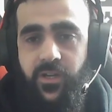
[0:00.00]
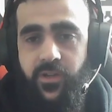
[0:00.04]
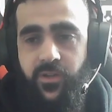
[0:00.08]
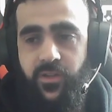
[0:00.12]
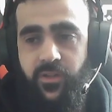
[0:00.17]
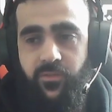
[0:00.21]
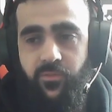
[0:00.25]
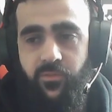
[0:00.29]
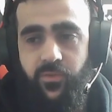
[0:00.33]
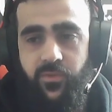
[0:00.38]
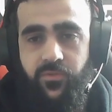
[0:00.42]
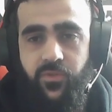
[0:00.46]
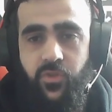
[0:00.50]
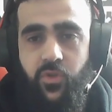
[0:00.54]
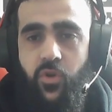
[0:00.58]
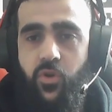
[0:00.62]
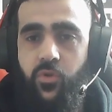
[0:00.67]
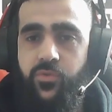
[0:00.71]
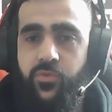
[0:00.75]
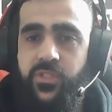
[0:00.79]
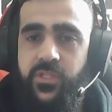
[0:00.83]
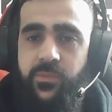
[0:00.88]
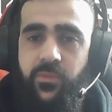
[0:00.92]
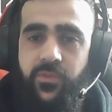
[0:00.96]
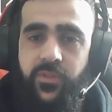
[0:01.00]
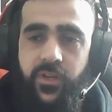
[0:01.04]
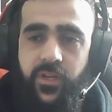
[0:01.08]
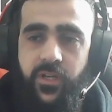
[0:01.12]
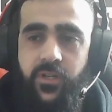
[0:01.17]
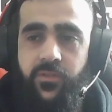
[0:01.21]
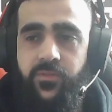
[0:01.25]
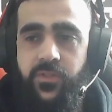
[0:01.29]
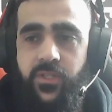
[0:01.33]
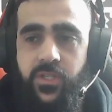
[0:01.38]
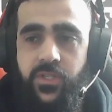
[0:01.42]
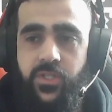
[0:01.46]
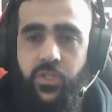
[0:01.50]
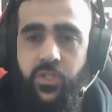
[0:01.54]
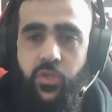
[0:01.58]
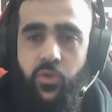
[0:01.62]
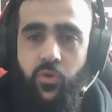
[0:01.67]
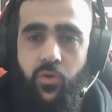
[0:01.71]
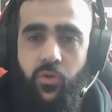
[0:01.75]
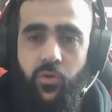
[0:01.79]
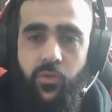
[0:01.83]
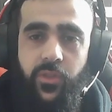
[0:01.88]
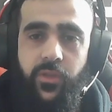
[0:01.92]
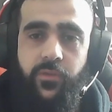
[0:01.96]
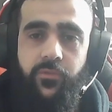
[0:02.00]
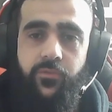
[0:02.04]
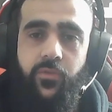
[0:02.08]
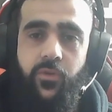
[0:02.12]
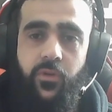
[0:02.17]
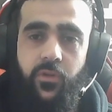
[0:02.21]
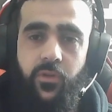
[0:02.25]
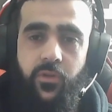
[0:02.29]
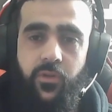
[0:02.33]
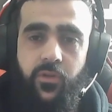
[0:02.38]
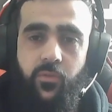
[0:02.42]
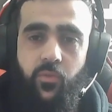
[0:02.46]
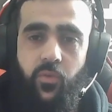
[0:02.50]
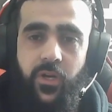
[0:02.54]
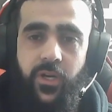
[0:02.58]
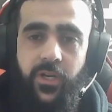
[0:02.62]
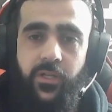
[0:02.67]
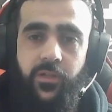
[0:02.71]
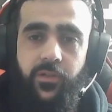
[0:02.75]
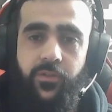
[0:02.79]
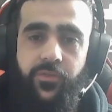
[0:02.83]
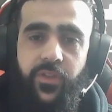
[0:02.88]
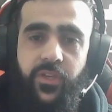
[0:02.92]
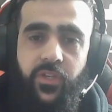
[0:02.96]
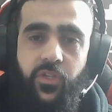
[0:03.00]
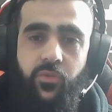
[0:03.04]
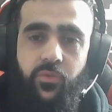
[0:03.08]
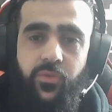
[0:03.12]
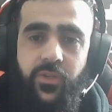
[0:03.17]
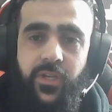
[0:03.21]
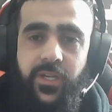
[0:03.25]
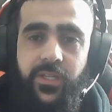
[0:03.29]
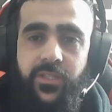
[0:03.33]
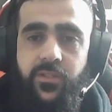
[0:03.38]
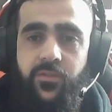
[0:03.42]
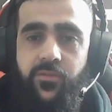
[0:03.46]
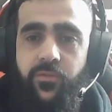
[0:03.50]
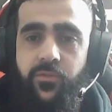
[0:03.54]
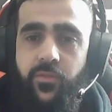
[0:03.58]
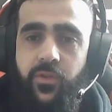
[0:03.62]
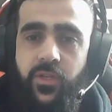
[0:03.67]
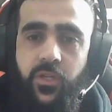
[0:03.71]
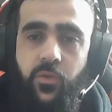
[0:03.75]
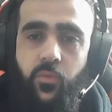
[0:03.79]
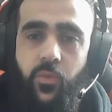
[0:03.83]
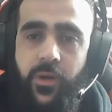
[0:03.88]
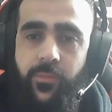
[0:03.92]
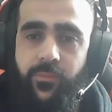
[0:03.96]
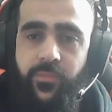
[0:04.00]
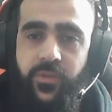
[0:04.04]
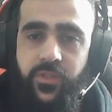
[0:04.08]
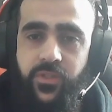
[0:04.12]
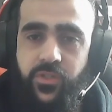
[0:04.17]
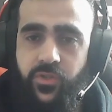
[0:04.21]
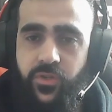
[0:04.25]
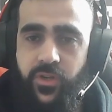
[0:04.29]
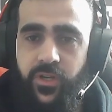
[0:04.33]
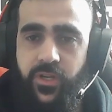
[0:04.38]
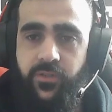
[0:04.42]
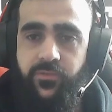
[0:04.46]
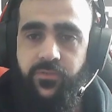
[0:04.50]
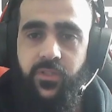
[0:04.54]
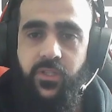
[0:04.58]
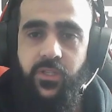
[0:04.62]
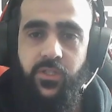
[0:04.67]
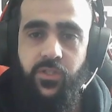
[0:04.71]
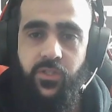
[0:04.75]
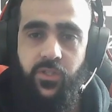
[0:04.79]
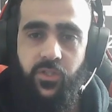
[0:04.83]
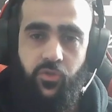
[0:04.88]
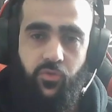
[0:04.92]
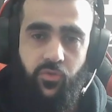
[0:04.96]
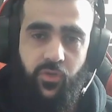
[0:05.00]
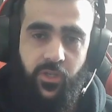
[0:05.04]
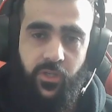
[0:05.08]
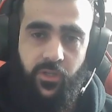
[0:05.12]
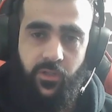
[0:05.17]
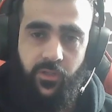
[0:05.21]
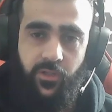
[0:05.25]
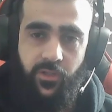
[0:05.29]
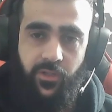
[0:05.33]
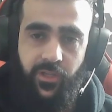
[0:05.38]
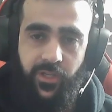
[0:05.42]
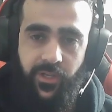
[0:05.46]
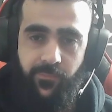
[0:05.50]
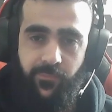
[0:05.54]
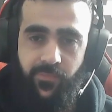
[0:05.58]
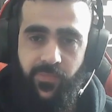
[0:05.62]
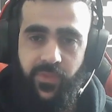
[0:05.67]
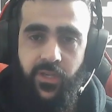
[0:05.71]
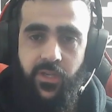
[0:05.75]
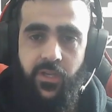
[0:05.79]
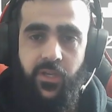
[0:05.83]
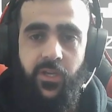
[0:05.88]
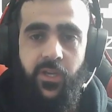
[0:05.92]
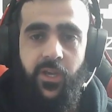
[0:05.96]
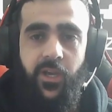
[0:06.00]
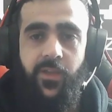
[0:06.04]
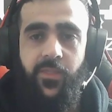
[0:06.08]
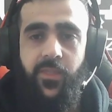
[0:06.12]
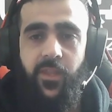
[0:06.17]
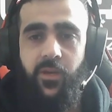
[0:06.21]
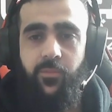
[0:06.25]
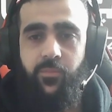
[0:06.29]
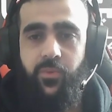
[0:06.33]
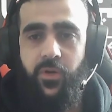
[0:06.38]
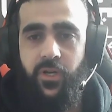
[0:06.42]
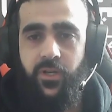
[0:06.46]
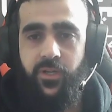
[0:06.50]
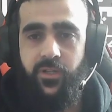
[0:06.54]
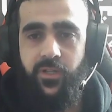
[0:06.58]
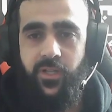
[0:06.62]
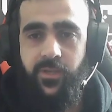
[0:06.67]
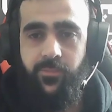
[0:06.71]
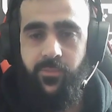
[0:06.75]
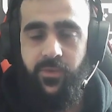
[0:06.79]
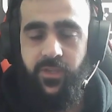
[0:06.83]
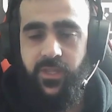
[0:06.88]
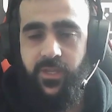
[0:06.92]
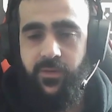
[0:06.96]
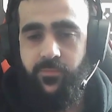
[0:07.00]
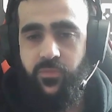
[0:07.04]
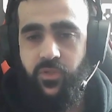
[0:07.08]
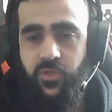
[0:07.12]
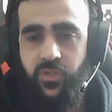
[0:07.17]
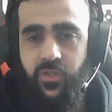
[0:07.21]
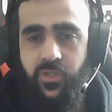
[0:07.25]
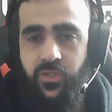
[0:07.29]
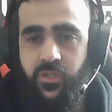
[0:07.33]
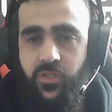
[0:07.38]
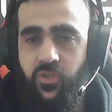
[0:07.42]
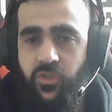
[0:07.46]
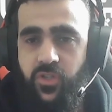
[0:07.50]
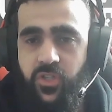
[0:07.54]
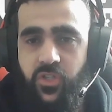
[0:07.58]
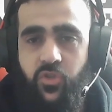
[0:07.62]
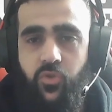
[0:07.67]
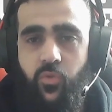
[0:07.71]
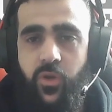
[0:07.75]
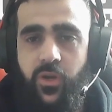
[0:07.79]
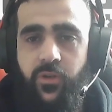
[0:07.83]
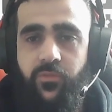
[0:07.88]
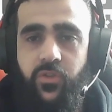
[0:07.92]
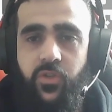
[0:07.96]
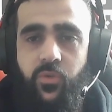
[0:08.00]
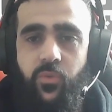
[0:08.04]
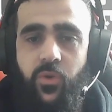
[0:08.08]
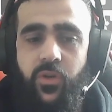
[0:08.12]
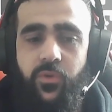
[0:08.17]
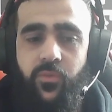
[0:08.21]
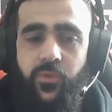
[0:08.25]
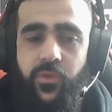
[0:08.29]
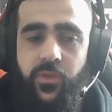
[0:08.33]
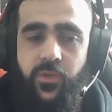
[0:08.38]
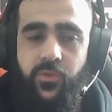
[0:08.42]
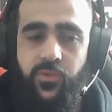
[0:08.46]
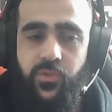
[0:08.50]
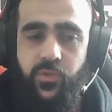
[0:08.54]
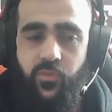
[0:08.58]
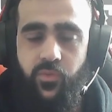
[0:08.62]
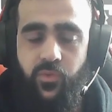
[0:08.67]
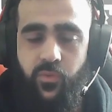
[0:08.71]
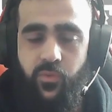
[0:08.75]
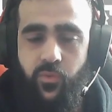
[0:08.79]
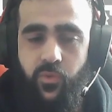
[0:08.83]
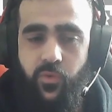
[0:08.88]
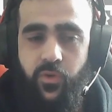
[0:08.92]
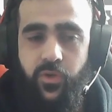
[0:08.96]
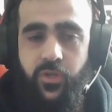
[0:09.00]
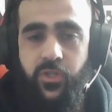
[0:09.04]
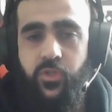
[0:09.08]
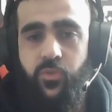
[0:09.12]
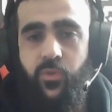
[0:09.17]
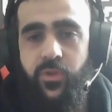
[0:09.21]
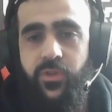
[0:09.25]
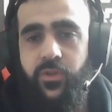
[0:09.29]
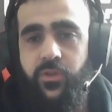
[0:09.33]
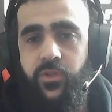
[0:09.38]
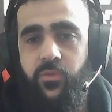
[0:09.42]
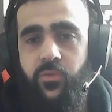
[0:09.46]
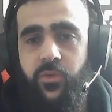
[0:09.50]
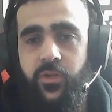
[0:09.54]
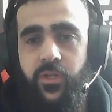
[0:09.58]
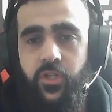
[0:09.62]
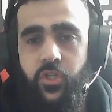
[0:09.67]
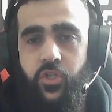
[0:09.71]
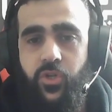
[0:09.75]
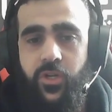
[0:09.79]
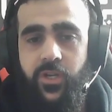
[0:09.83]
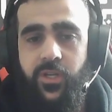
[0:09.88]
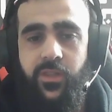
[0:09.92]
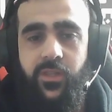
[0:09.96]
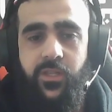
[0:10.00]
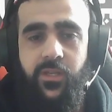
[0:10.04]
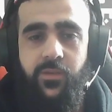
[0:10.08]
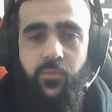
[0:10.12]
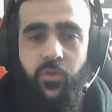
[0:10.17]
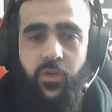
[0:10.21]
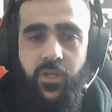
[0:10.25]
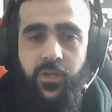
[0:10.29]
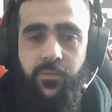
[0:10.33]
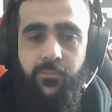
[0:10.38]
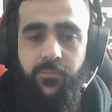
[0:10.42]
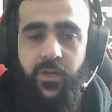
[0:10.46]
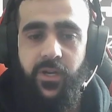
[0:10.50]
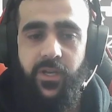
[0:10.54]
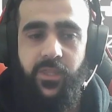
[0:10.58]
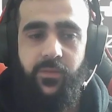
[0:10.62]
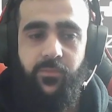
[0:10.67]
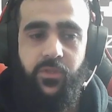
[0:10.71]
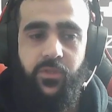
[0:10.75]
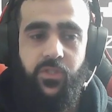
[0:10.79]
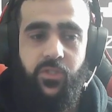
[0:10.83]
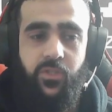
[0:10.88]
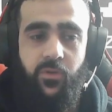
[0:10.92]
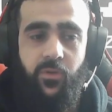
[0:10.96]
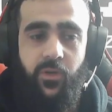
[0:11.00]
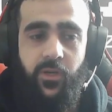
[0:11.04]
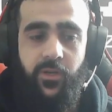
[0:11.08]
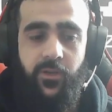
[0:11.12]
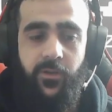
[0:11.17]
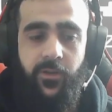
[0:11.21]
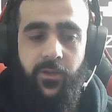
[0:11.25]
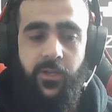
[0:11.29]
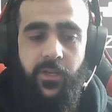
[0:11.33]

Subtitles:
If you own some of their NFTs and you hold them for a little while, then you get free weapons or NFTs that you can claim. And then upon claiming them, you can do whatever you want with these rewards, whether you want to trade them or combine them and so on.